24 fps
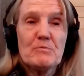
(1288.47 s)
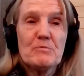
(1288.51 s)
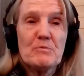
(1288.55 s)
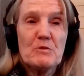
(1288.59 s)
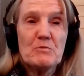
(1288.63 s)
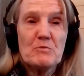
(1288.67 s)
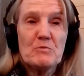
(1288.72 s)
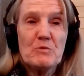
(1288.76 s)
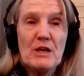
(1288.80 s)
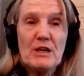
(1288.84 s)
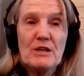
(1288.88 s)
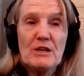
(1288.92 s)

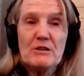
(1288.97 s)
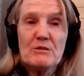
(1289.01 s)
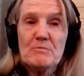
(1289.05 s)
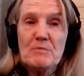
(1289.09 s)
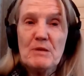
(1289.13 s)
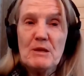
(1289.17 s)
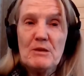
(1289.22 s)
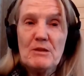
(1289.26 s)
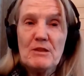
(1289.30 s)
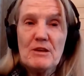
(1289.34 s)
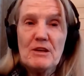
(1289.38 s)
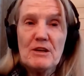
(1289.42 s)
We could
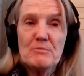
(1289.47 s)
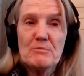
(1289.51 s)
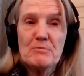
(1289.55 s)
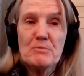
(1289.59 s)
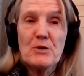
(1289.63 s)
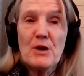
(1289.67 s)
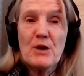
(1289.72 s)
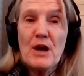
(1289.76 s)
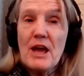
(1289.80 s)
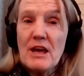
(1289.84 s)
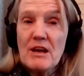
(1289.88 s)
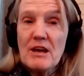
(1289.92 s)
be there
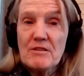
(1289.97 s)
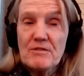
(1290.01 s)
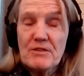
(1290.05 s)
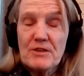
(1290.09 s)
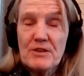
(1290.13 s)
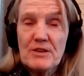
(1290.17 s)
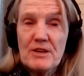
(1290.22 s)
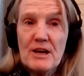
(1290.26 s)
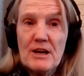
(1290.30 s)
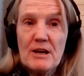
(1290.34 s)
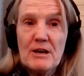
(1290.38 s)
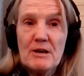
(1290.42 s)
praying
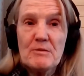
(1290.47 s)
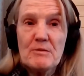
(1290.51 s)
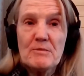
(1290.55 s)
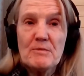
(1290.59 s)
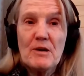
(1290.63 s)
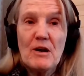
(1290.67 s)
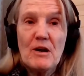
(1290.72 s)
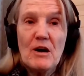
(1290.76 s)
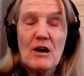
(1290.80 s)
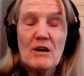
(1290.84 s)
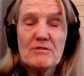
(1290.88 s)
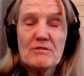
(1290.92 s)
for
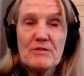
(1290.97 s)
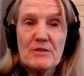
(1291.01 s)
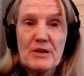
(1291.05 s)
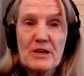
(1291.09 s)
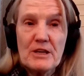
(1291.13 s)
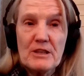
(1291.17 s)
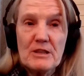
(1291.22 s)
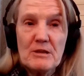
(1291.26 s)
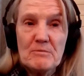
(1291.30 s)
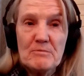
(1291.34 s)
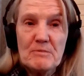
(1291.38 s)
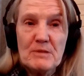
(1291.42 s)
them,
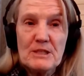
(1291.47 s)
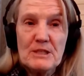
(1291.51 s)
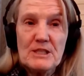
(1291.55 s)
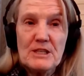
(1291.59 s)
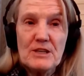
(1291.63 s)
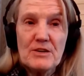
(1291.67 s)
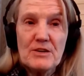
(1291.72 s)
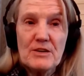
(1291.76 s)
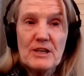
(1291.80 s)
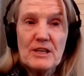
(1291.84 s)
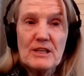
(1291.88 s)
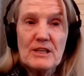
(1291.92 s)
offering them
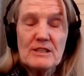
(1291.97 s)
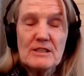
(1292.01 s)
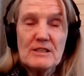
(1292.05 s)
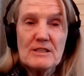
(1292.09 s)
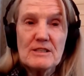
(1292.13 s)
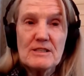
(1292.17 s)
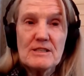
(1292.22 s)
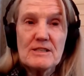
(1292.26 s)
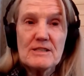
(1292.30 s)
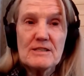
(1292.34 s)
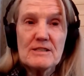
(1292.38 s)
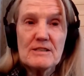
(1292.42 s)

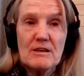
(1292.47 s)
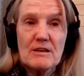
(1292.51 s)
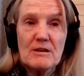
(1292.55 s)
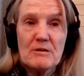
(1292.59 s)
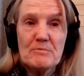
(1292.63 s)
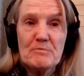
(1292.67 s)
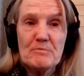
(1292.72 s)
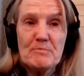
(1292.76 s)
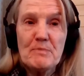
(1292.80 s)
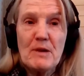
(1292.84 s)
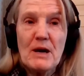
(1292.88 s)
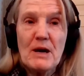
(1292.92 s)
materials
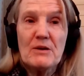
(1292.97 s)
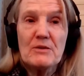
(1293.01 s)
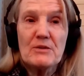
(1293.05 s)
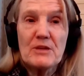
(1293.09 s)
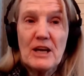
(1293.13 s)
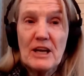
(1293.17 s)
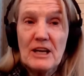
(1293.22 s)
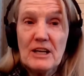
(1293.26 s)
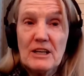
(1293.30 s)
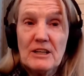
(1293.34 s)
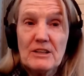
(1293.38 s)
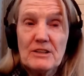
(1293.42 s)
about
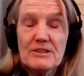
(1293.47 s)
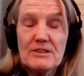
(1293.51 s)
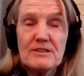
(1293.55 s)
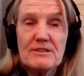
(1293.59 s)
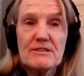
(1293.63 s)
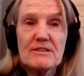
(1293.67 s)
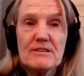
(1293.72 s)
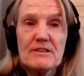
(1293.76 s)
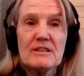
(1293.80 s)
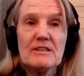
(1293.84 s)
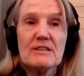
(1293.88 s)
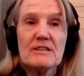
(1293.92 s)
health
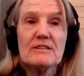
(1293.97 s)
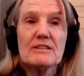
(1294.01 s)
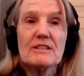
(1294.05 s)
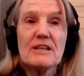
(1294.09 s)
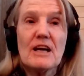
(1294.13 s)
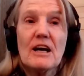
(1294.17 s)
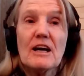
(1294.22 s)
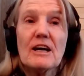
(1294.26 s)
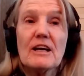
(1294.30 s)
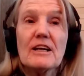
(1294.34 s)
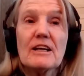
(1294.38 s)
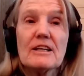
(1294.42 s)
and
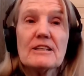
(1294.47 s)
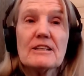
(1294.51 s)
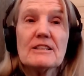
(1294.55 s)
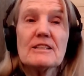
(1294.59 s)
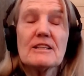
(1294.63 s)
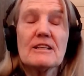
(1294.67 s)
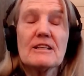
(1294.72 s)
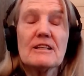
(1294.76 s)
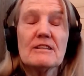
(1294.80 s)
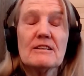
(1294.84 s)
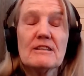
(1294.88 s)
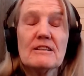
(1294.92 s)

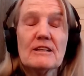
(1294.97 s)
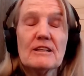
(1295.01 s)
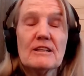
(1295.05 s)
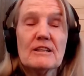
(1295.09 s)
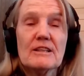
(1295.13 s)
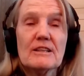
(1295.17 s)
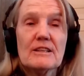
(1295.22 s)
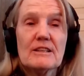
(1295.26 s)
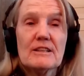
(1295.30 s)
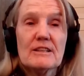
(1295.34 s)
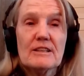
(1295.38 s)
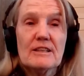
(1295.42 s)
diet. And
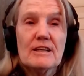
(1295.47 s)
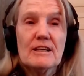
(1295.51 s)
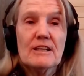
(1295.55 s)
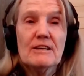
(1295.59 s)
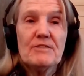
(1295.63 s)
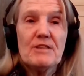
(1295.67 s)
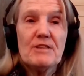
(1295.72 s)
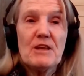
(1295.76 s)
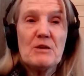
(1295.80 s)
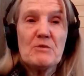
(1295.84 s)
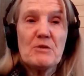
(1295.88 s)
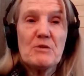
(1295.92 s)

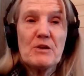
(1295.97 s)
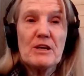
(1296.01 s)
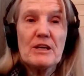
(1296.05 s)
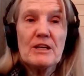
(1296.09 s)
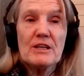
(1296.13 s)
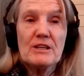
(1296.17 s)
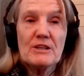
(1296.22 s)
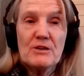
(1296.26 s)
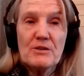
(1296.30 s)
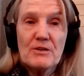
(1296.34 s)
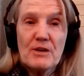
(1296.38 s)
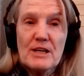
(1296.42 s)
if they were
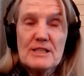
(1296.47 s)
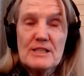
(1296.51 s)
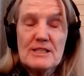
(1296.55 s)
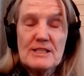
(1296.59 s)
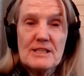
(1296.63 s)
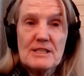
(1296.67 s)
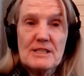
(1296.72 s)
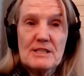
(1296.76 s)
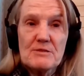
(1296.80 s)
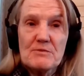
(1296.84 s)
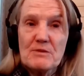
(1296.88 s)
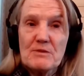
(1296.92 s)
in
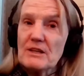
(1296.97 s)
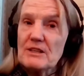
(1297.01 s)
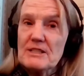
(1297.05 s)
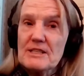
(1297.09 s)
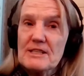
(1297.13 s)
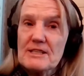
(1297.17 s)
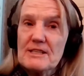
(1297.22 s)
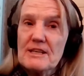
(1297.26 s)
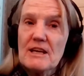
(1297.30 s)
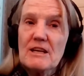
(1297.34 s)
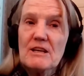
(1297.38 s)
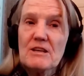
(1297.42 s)
crisis, we
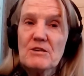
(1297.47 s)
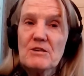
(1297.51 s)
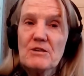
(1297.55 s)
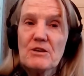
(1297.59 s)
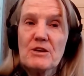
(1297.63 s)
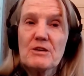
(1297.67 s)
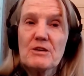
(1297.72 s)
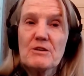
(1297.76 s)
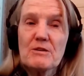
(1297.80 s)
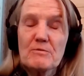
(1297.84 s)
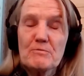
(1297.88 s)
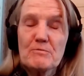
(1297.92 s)
could say,
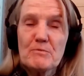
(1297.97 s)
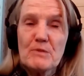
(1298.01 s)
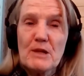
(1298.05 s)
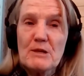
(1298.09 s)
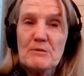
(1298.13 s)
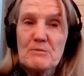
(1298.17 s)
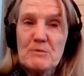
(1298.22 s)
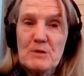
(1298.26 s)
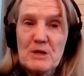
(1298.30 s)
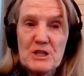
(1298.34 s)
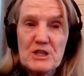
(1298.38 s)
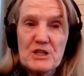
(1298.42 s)
your
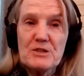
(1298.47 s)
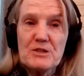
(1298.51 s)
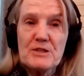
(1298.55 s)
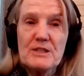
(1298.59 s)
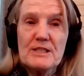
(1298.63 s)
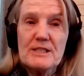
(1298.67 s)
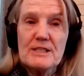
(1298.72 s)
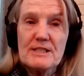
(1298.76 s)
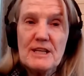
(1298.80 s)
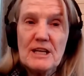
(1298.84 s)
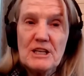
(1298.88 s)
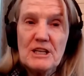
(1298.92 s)
blood pressure
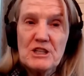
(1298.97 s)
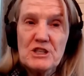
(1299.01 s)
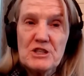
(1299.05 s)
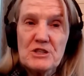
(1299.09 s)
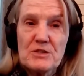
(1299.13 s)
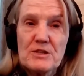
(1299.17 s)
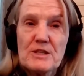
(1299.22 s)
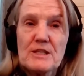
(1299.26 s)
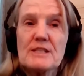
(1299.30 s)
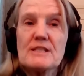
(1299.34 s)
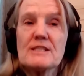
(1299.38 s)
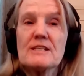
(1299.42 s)
is
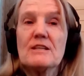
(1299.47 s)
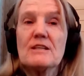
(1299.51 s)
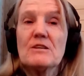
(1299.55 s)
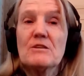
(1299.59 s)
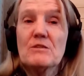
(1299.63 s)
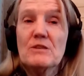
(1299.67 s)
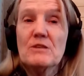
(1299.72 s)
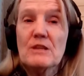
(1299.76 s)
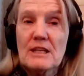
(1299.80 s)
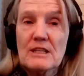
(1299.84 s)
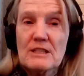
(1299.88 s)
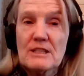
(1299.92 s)
dangerous and
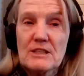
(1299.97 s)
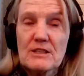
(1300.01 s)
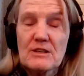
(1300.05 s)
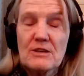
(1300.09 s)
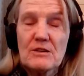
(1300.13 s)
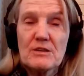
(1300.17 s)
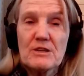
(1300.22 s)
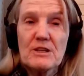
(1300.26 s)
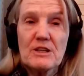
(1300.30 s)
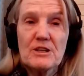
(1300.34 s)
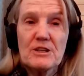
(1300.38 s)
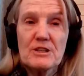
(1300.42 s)
you need to
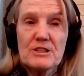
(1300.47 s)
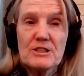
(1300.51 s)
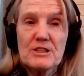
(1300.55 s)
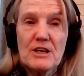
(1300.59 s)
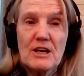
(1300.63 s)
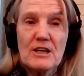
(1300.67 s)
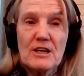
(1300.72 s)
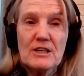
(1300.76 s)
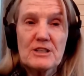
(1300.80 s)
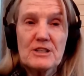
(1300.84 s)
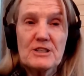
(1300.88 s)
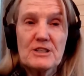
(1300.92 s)
go to your
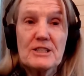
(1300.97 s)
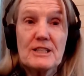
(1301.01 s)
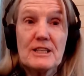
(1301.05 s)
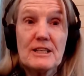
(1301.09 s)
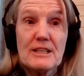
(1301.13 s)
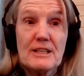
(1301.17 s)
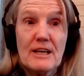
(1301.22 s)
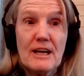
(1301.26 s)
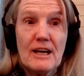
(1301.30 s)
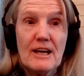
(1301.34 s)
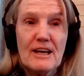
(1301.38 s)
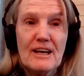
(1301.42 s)
doctor
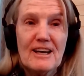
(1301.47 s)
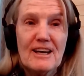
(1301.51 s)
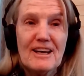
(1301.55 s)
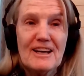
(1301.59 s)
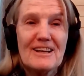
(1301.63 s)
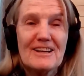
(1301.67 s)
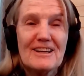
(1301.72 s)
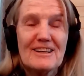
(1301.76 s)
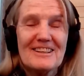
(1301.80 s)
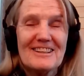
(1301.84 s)
today.